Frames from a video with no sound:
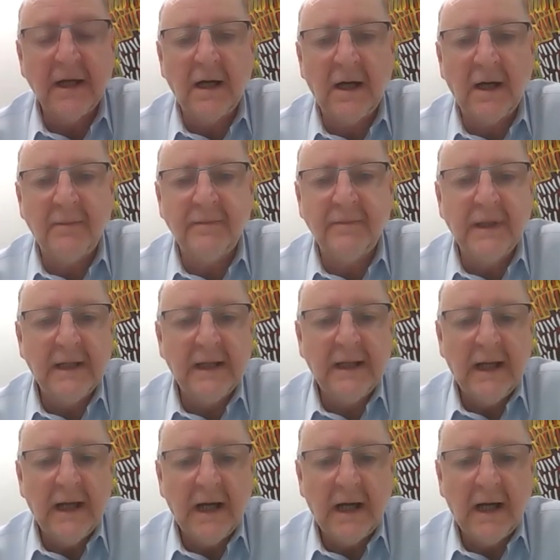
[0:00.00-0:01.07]

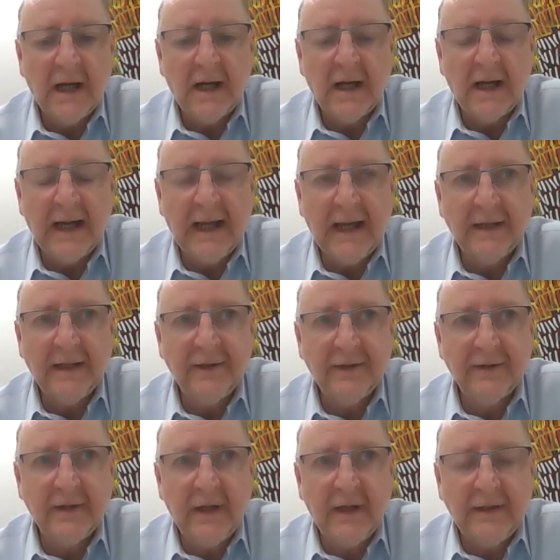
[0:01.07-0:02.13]
And